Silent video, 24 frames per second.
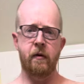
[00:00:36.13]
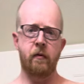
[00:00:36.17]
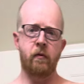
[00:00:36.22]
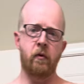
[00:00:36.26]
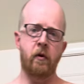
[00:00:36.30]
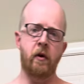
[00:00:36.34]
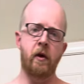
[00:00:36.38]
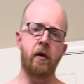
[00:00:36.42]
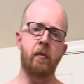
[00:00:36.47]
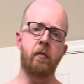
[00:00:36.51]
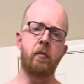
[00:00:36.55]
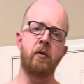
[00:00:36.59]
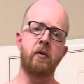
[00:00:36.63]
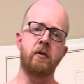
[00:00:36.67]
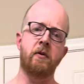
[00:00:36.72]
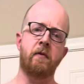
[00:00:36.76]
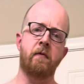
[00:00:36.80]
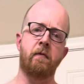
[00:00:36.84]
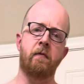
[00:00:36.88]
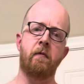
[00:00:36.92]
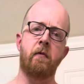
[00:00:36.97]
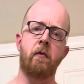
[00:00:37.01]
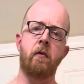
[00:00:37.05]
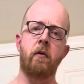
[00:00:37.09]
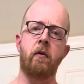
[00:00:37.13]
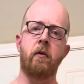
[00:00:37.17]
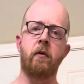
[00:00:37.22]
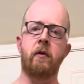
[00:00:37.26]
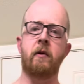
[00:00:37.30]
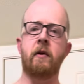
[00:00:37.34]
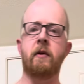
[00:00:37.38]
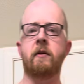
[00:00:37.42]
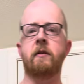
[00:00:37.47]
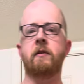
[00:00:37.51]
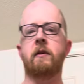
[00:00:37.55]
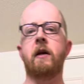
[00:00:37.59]
we'll keep pushing forward.
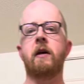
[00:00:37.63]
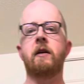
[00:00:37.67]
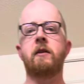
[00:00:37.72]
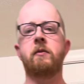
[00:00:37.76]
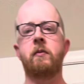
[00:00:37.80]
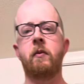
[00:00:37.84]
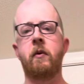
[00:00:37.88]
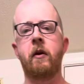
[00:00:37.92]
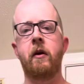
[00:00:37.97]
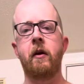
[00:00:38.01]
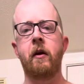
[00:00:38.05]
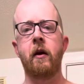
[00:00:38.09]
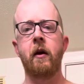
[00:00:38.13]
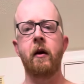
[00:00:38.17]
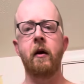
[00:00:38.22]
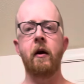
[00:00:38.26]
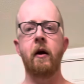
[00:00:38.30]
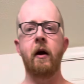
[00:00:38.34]
Because last week,